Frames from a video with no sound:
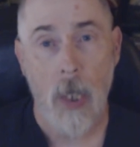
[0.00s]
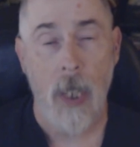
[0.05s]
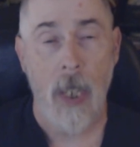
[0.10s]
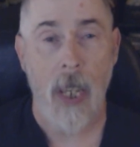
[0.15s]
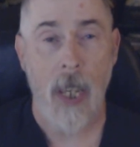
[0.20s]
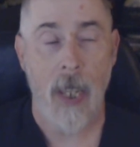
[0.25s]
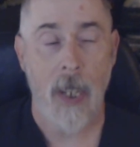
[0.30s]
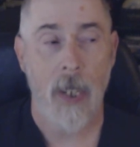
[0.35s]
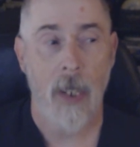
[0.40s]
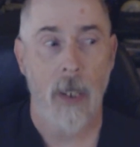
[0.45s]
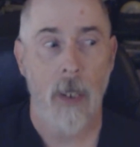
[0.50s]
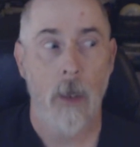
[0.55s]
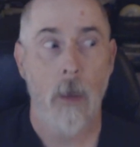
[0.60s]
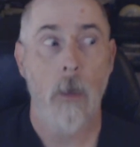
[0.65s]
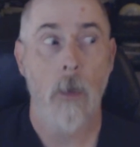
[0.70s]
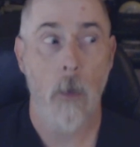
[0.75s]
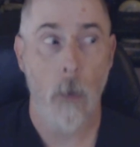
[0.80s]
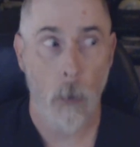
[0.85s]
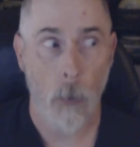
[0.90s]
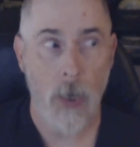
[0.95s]
And
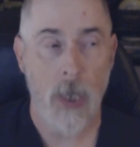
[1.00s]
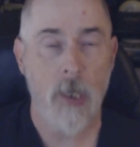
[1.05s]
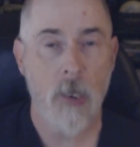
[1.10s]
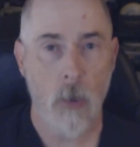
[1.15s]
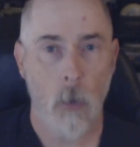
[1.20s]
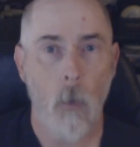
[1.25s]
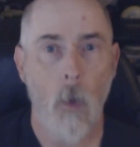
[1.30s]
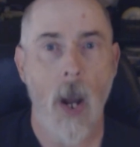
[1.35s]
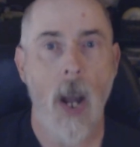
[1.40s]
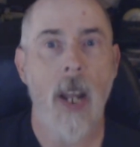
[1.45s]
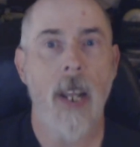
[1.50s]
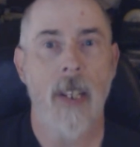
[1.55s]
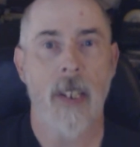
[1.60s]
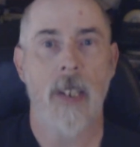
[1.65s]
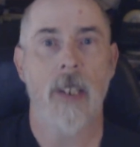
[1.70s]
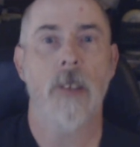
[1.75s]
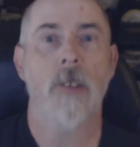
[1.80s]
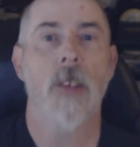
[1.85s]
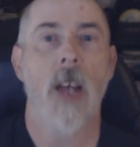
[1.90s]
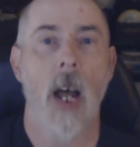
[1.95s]
the reason why
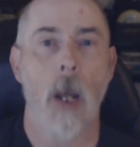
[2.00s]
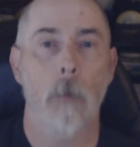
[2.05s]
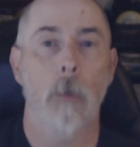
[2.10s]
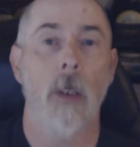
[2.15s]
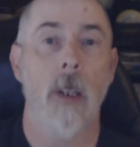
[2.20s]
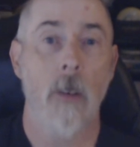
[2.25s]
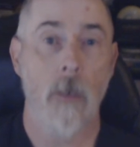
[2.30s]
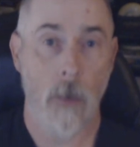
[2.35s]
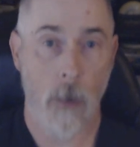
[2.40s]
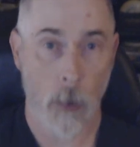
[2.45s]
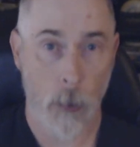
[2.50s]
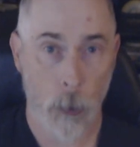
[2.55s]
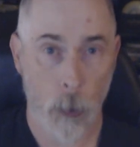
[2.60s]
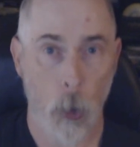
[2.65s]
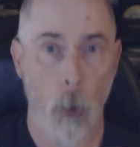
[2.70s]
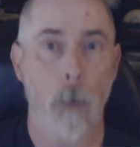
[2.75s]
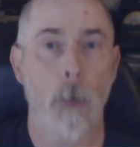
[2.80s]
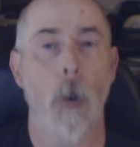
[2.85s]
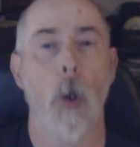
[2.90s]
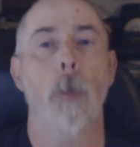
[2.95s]
is I believe the true
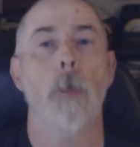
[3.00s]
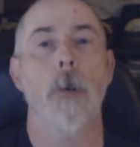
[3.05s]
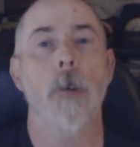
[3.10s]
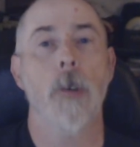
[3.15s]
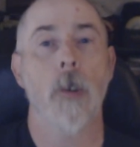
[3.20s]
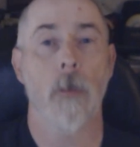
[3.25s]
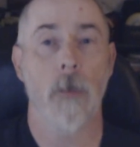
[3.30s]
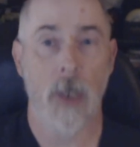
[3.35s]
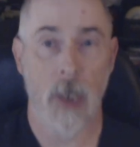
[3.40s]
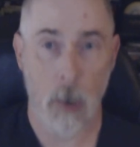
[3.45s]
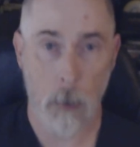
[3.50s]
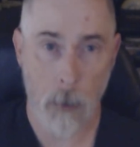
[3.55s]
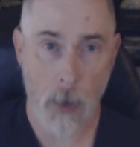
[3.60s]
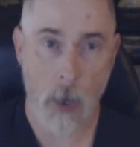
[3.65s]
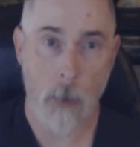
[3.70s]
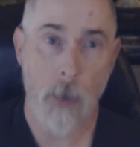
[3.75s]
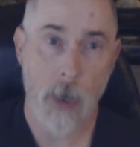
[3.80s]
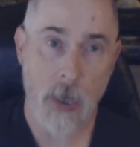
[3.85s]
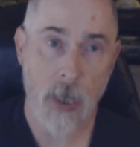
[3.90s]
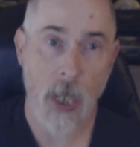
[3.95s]
purpose of
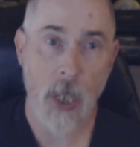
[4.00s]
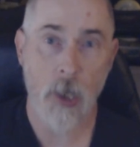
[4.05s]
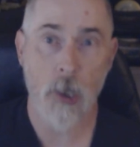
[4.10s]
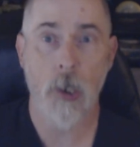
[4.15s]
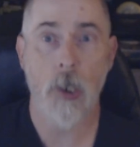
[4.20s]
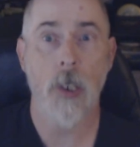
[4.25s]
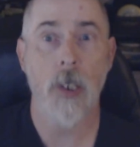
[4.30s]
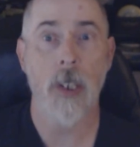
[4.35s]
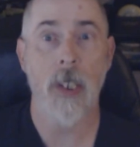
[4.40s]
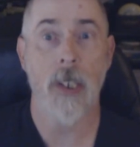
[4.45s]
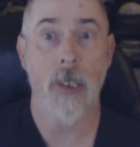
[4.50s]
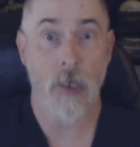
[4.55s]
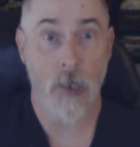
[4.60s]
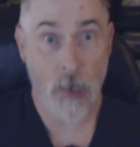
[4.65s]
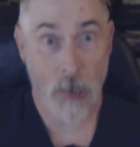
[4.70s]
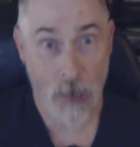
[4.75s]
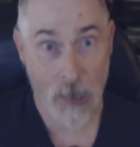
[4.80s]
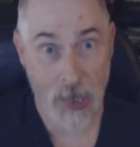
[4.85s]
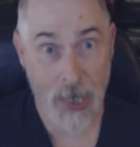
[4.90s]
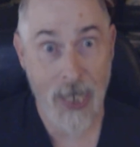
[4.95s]
experimentation is
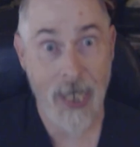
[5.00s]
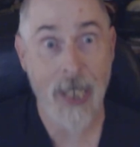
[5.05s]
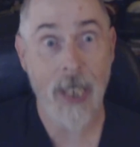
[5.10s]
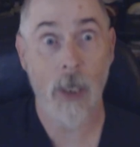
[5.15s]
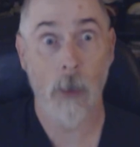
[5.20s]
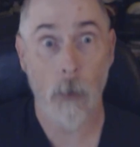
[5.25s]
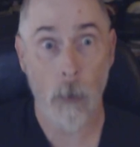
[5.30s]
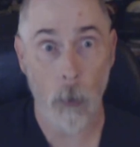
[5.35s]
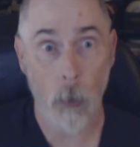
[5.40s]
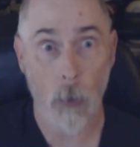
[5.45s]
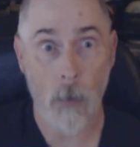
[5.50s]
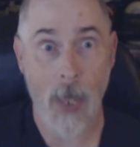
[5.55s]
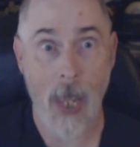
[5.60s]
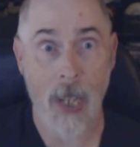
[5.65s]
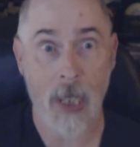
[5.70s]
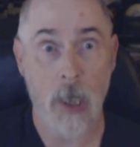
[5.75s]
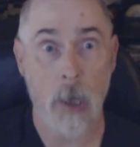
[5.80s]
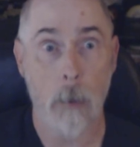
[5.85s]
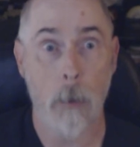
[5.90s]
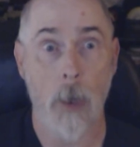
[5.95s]
seeing through that
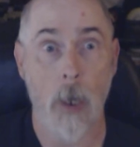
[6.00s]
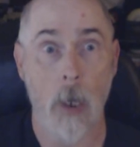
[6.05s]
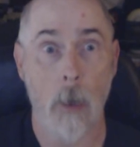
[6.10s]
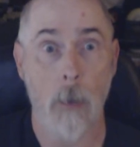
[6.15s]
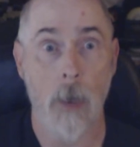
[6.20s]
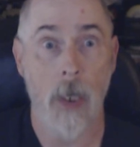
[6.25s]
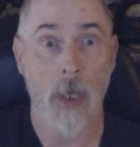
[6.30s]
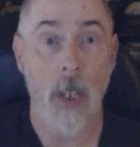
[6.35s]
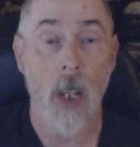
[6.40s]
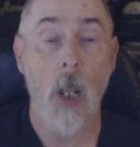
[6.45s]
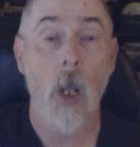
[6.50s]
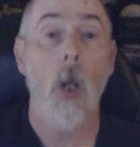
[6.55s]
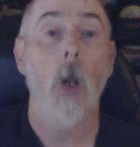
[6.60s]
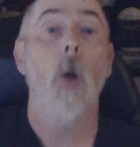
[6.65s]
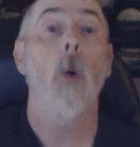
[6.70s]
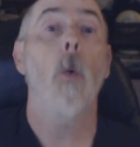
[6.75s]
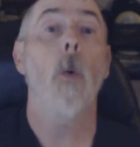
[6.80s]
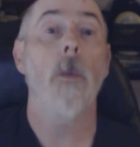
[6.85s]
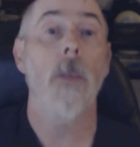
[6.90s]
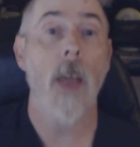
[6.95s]
experiment
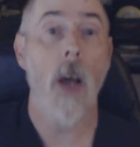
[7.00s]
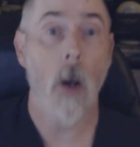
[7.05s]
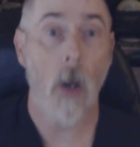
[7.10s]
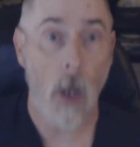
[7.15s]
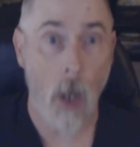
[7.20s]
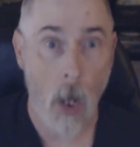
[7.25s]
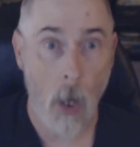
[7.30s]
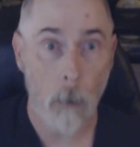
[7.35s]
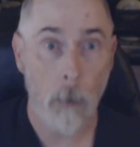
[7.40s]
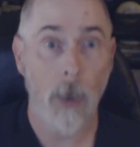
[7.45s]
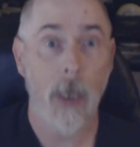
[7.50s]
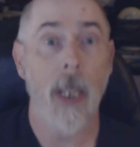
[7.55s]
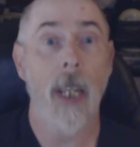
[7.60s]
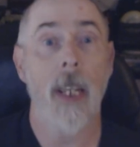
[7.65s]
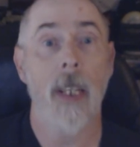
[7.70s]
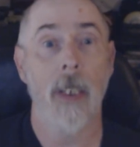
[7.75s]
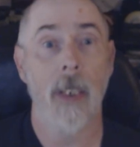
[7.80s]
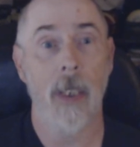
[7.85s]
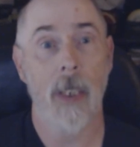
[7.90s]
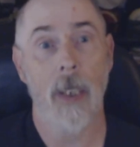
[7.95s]
without
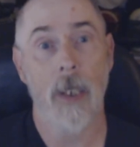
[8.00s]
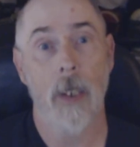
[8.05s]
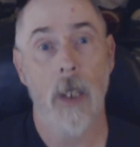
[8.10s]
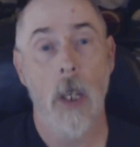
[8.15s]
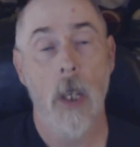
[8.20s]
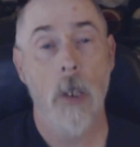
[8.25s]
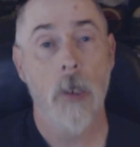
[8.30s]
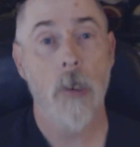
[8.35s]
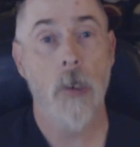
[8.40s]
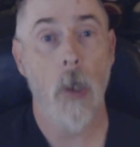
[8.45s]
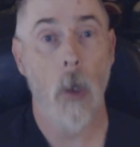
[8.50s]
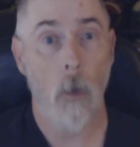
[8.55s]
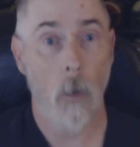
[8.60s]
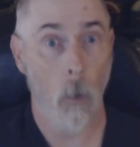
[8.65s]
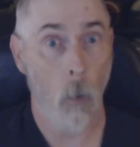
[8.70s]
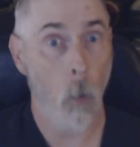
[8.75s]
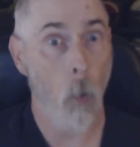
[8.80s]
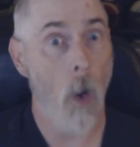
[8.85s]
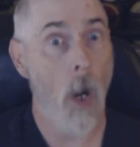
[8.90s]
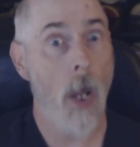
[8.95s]
complicating it. So the
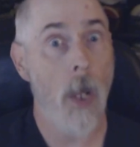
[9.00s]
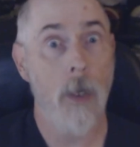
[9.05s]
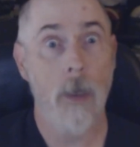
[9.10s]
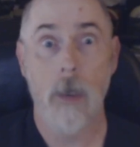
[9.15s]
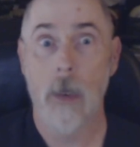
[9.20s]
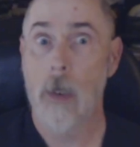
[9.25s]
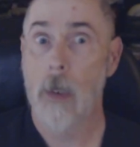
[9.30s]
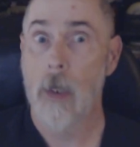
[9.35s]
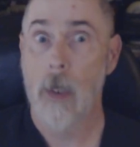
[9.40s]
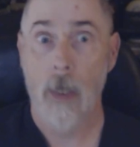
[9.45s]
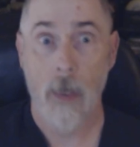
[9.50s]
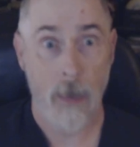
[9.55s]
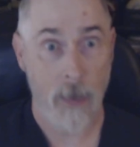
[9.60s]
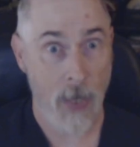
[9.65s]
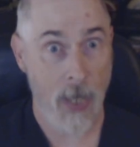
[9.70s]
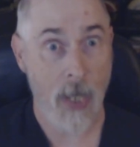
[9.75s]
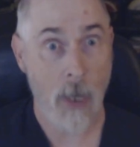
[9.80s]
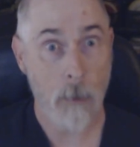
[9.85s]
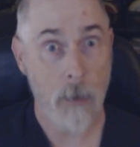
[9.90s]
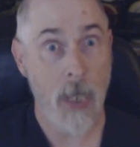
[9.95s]
one thing
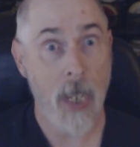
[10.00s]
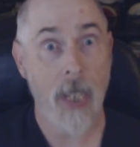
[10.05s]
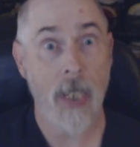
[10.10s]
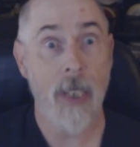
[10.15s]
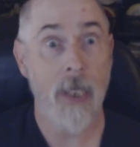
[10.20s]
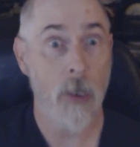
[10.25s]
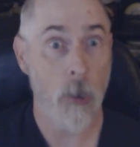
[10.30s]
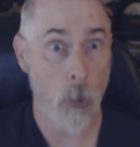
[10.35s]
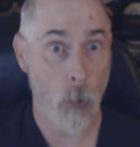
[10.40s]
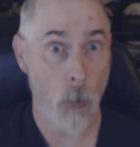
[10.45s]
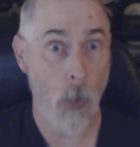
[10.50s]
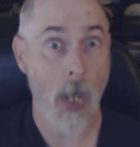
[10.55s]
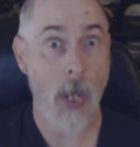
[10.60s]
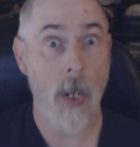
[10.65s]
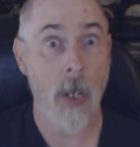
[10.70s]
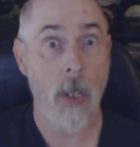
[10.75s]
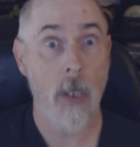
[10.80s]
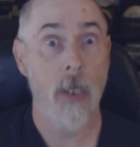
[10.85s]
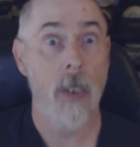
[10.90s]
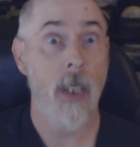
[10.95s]
I'm taking is
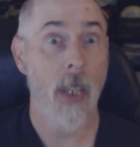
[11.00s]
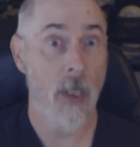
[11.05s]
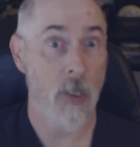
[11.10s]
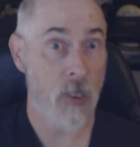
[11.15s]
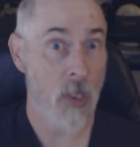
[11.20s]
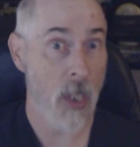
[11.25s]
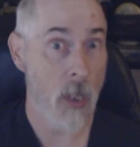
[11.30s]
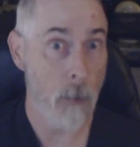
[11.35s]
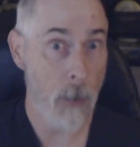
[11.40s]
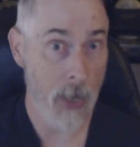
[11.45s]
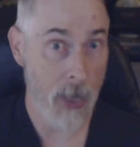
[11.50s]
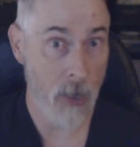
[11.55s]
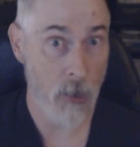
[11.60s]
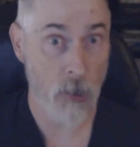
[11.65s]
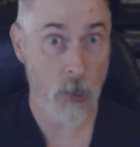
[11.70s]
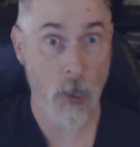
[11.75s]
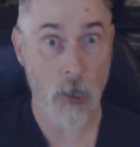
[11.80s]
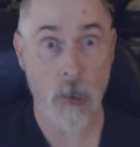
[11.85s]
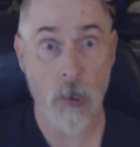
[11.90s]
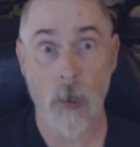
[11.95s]
Reta, and it's going to be
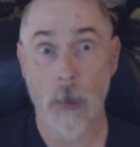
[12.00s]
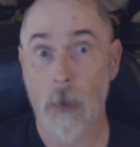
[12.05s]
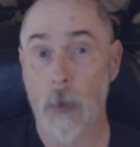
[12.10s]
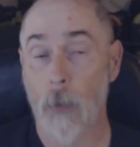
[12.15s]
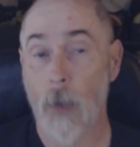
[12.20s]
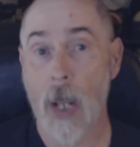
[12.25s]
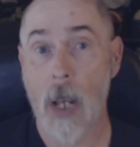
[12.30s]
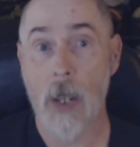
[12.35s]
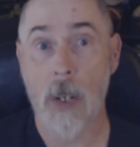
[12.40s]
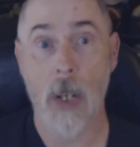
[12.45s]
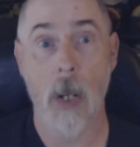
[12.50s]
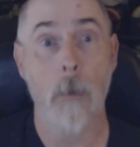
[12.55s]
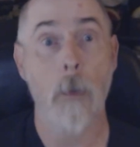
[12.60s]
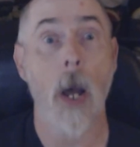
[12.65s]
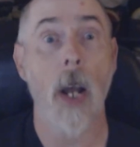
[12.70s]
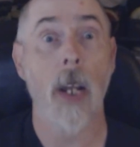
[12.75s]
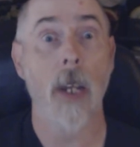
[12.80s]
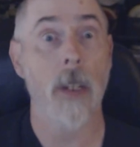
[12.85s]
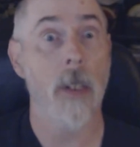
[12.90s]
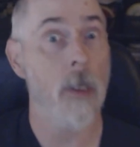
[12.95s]
consistent throughout. I'm not
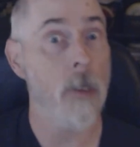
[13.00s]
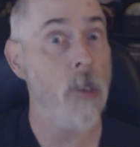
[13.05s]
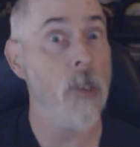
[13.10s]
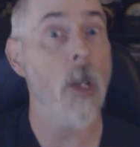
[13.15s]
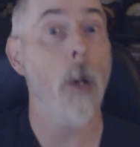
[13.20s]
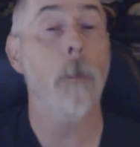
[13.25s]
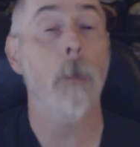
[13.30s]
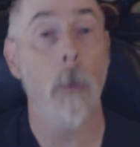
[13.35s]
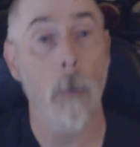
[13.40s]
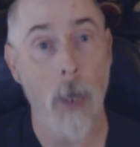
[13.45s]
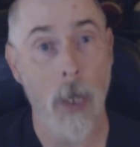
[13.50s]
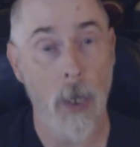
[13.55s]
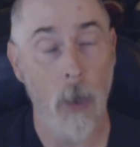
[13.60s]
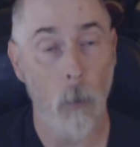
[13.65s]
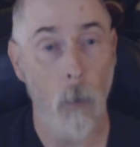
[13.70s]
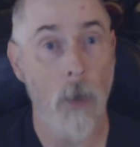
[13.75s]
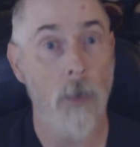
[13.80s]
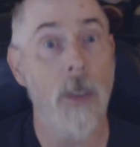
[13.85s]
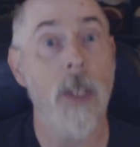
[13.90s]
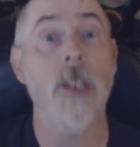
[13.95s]
going to supplement it
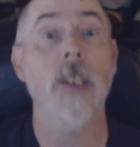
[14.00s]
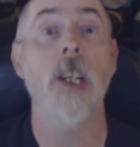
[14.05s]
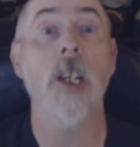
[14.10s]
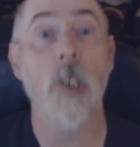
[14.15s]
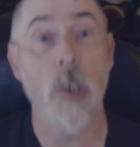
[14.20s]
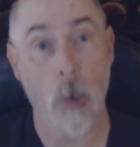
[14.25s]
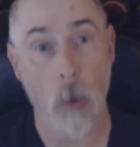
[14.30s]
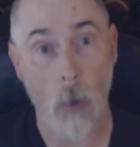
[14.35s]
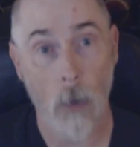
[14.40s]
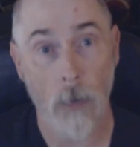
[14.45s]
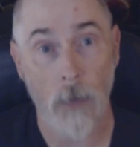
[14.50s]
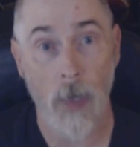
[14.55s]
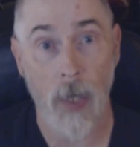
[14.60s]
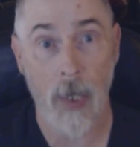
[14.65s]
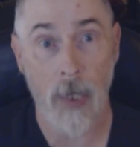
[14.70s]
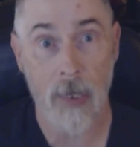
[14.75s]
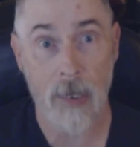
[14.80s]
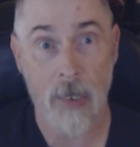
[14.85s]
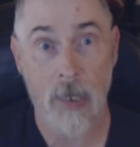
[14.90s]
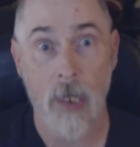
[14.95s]
with additional
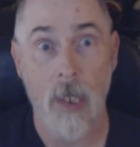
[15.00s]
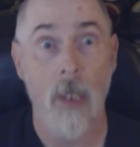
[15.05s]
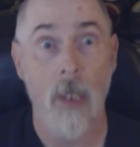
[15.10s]
things